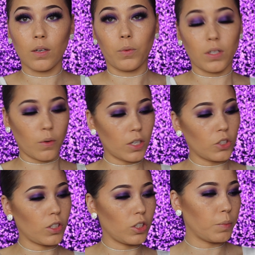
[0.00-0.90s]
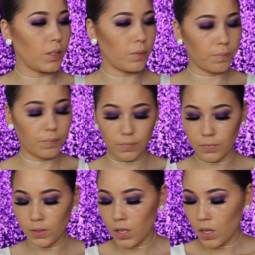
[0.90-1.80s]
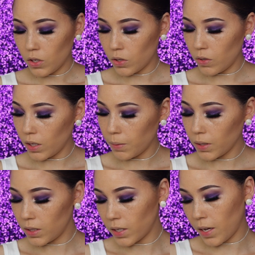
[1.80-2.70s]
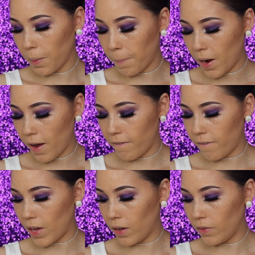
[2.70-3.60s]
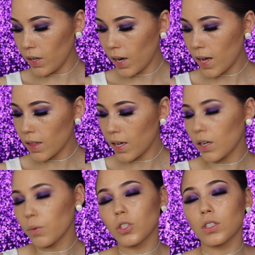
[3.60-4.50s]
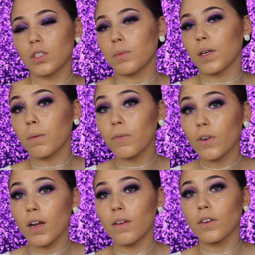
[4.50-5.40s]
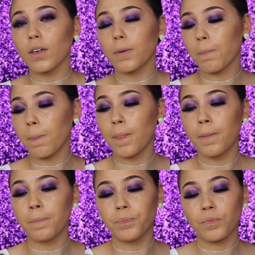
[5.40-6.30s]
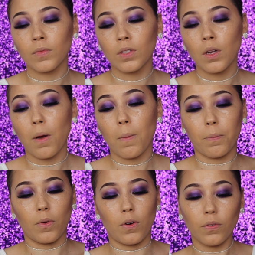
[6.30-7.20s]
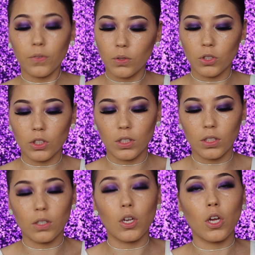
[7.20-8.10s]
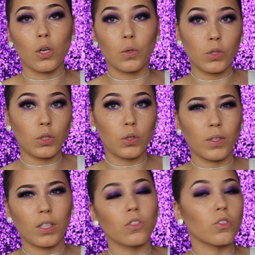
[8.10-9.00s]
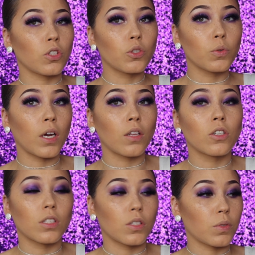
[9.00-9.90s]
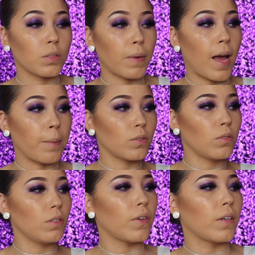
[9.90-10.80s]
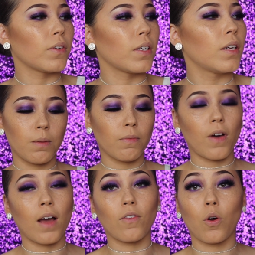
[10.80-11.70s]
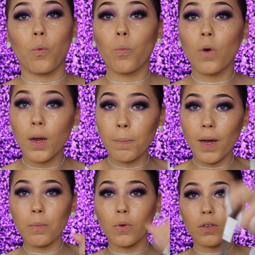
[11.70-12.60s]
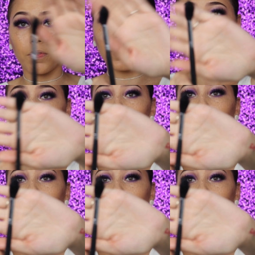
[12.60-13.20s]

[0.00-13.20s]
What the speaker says: You know I drenched me. So then I'm going to take my favorite highlighter, which is the Makeup Forever Profusion 02. I think there's only 2 colors. This one's my absolutely favorite. M501 by Morphe.